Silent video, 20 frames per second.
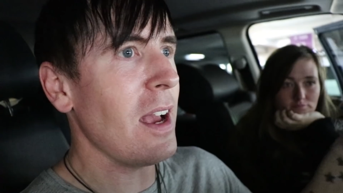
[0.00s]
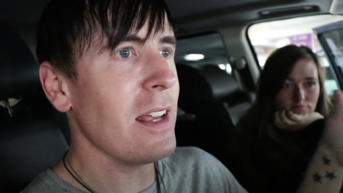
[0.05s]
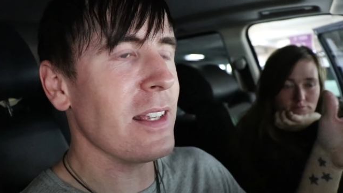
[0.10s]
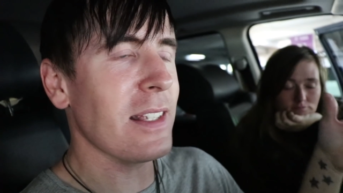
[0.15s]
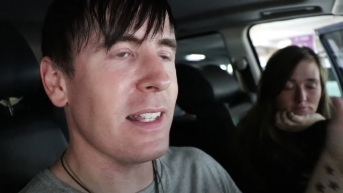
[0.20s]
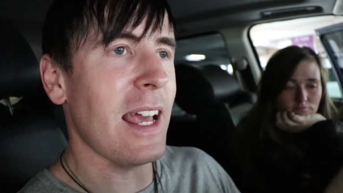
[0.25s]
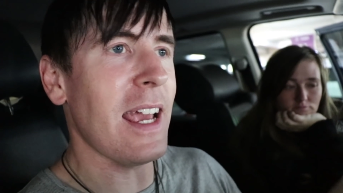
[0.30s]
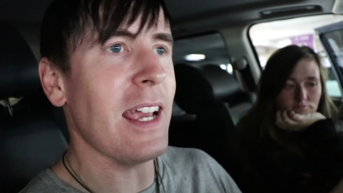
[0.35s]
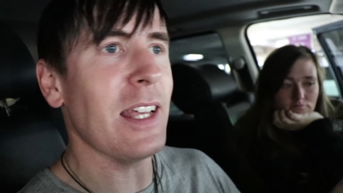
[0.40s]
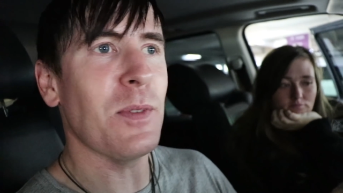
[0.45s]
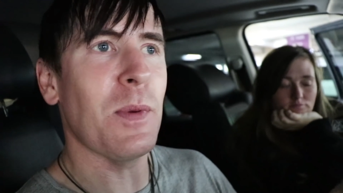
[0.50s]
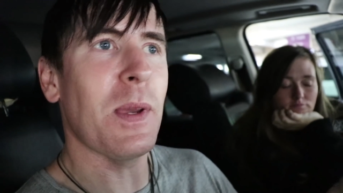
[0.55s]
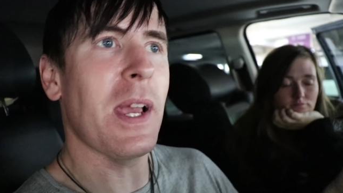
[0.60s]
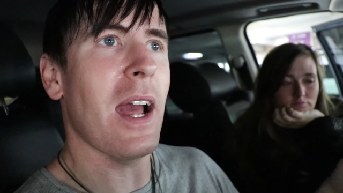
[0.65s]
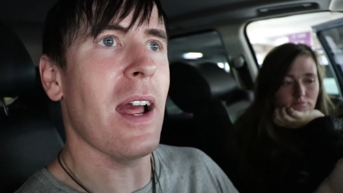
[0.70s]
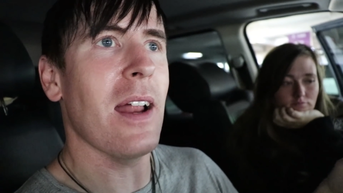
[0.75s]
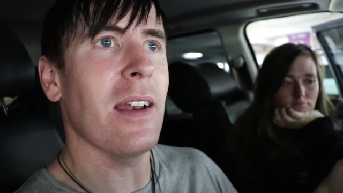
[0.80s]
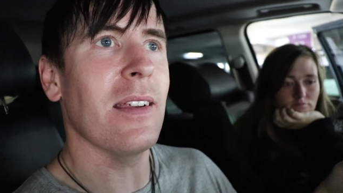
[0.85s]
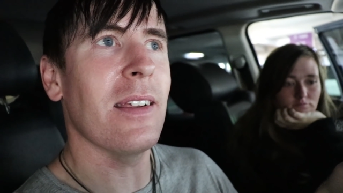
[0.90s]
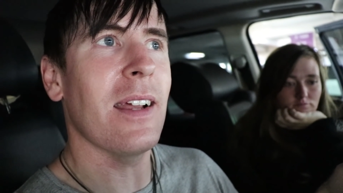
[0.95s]
Speaker 1: as late as we
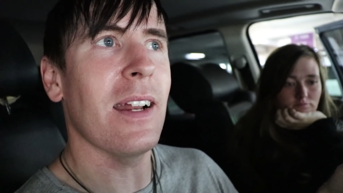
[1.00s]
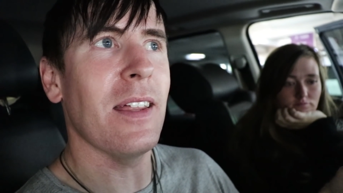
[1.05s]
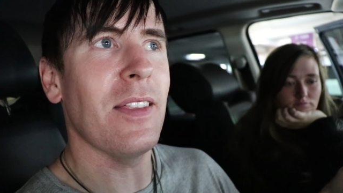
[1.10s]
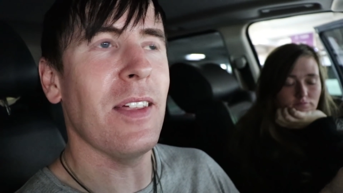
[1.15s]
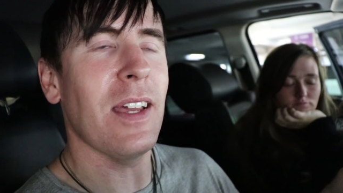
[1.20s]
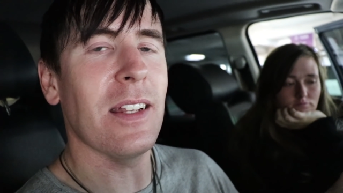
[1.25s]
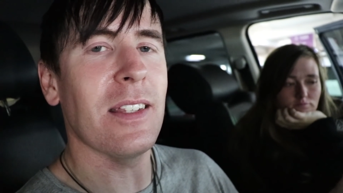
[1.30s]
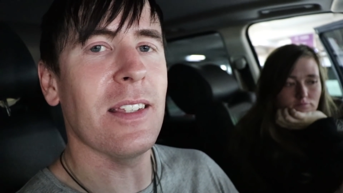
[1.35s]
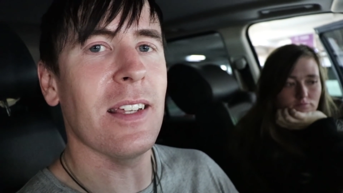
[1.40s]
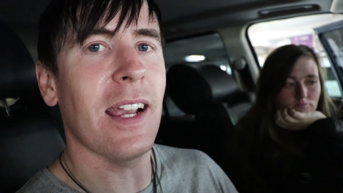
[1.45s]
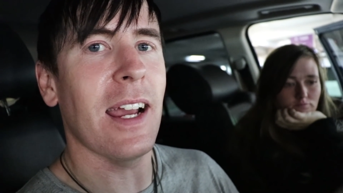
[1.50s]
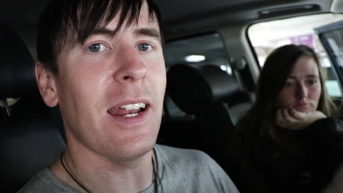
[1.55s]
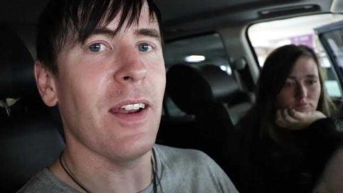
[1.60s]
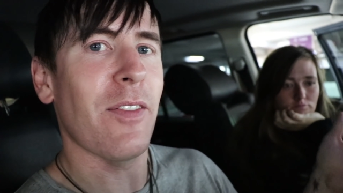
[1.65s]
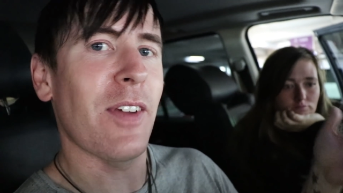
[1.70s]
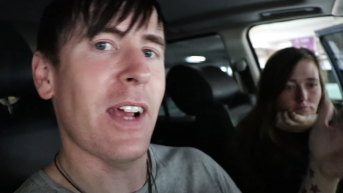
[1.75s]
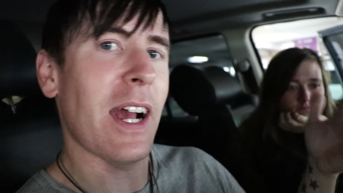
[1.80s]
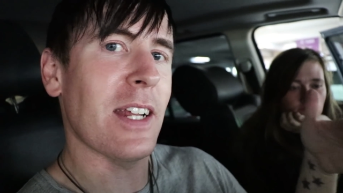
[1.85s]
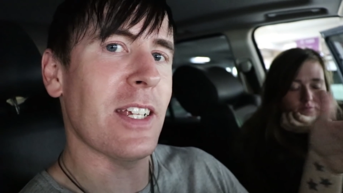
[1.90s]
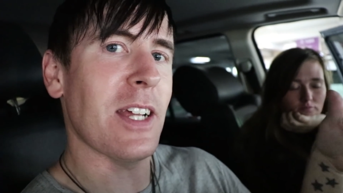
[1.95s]
can kind of thing to kind
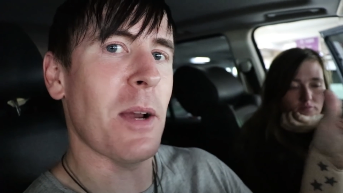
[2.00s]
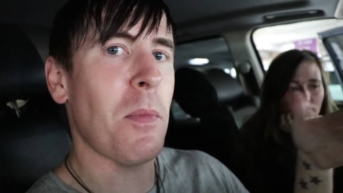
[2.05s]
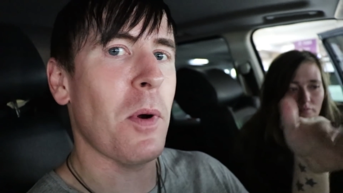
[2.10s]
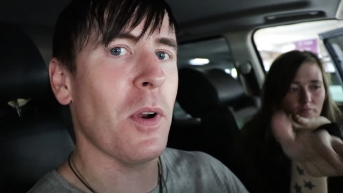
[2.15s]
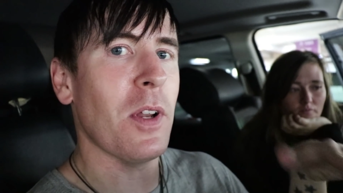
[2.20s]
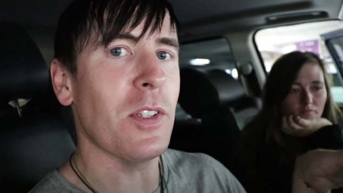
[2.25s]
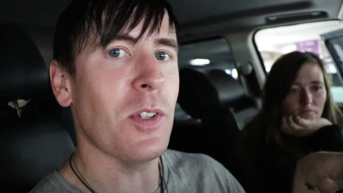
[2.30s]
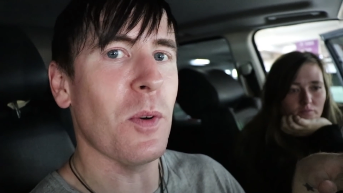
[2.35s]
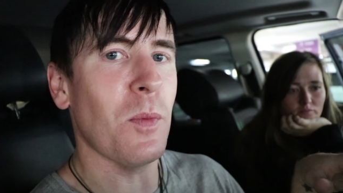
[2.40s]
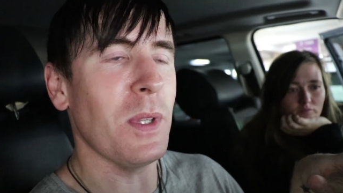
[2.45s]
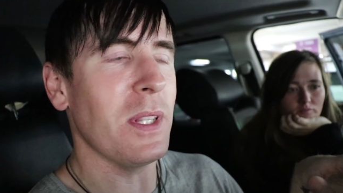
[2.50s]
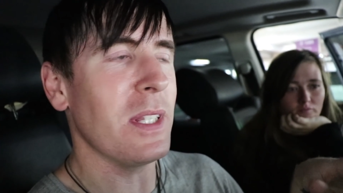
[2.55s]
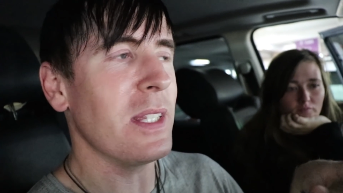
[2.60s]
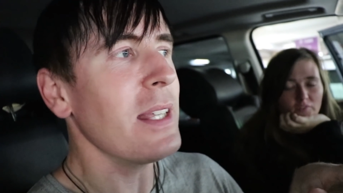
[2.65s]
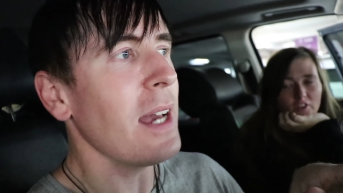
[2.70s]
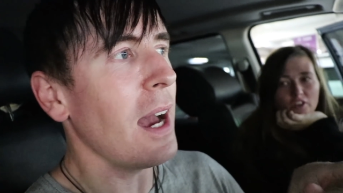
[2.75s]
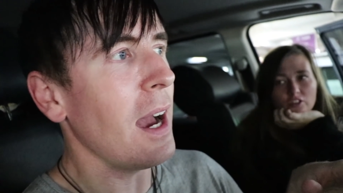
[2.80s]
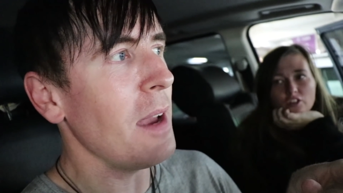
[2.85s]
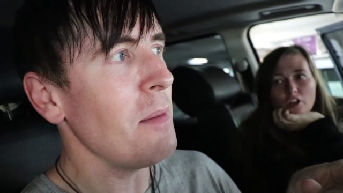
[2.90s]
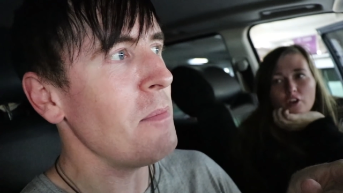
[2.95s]
of catch our bodies up with
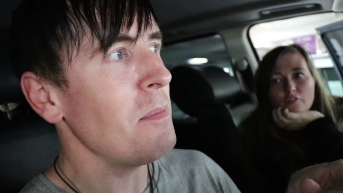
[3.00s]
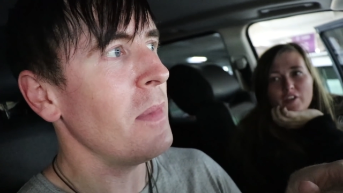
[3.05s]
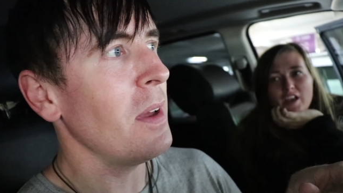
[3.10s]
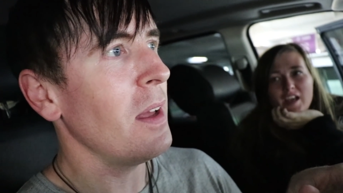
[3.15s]
time. Not